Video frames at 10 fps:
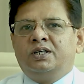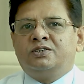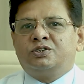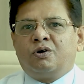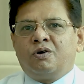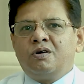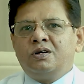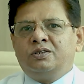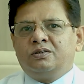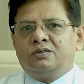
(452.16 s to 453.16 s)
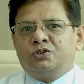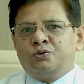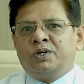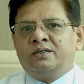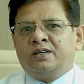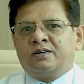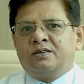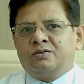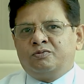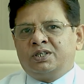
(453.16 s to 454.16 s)
it's all together
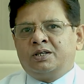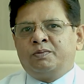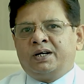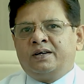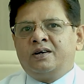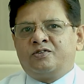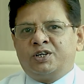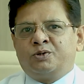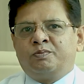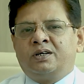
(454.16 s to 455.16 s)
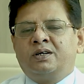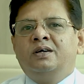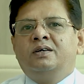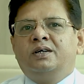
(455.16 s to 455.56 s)
with the medical treatment